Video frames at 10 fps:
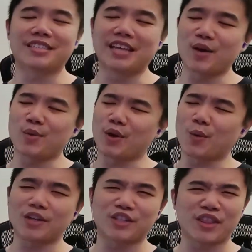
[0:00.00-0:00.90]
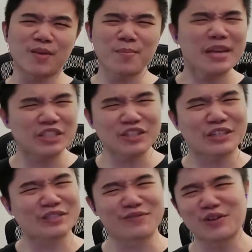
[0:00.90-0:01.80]
Today we are watching The
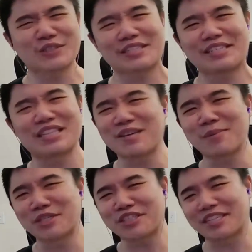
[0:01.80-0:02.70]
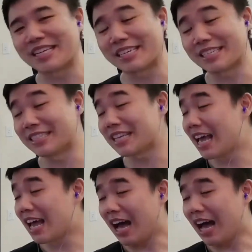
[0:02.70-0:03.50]
Mitchells vs. The Machines.